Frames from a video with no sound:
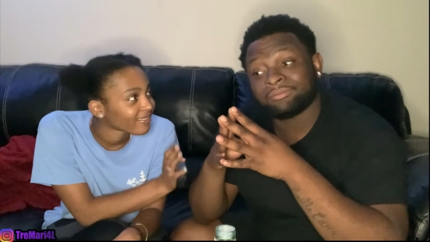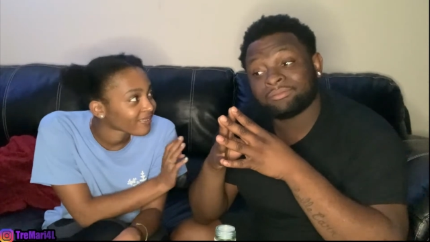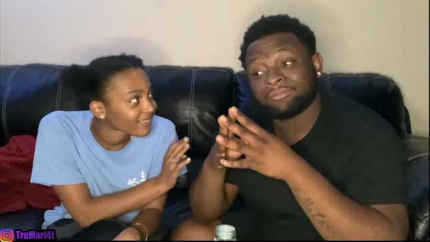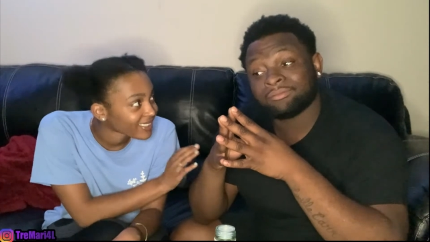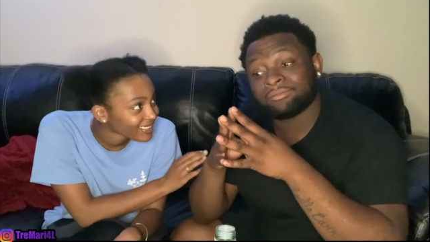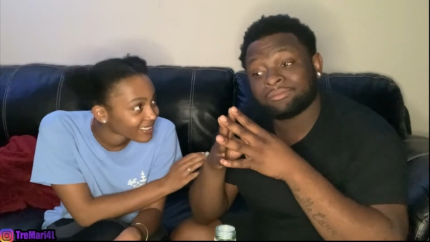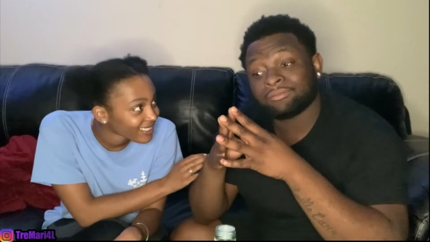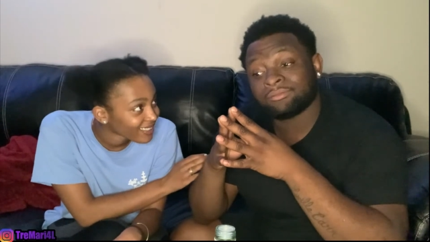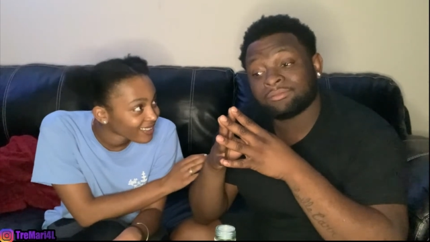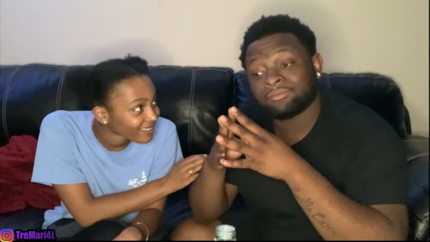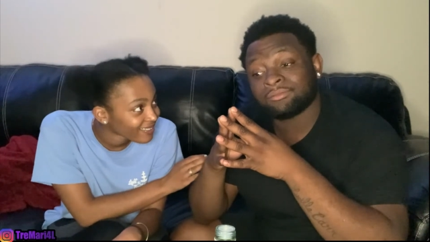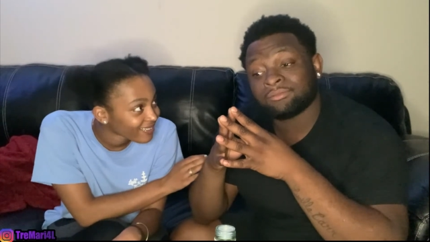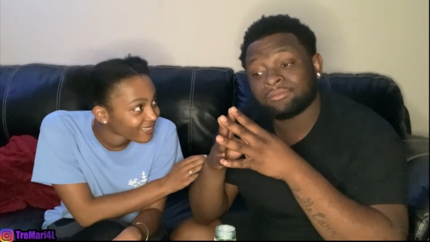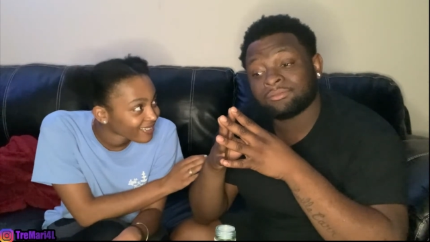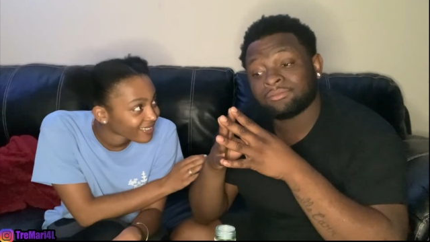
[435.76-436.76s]
Speaker 1: First time?
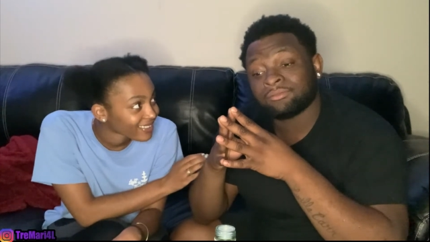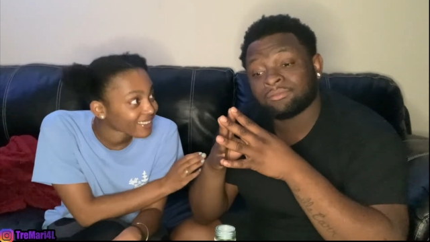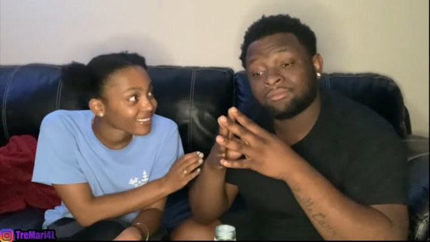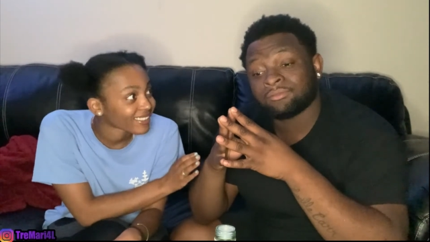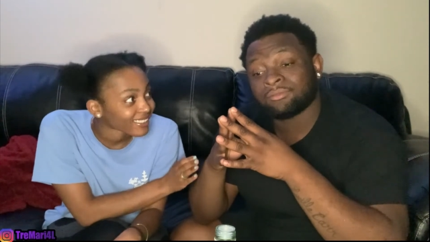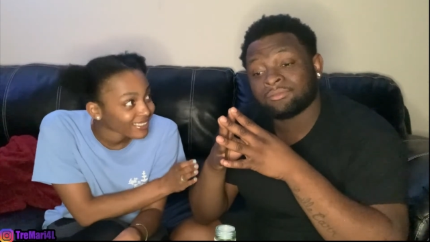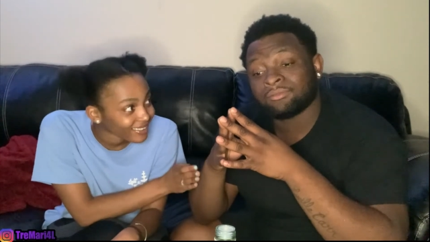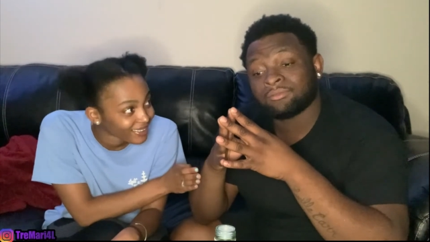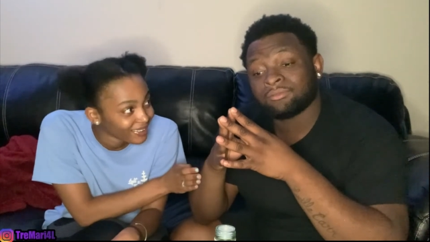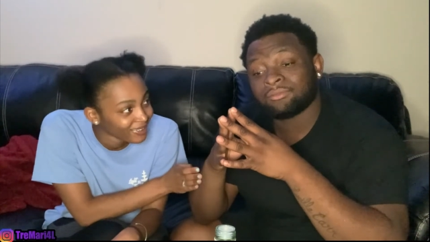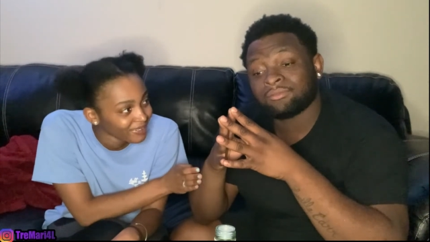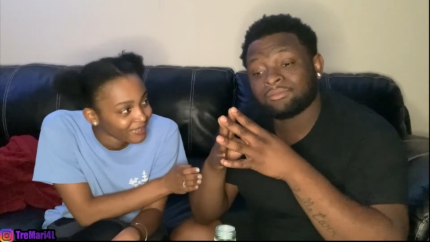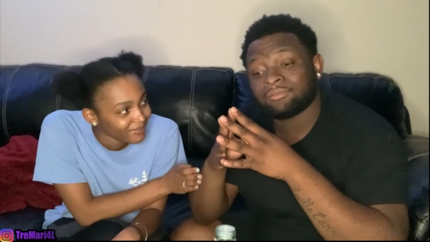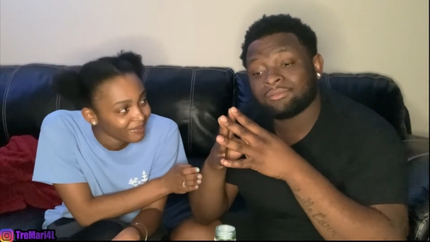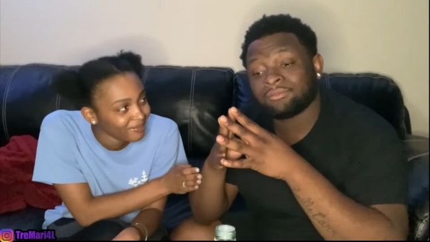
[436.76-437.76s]
First
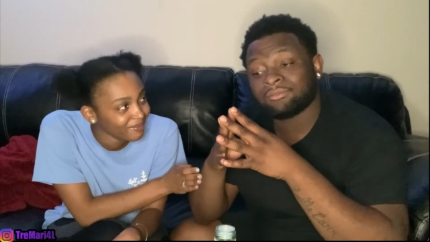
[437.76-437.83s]
time.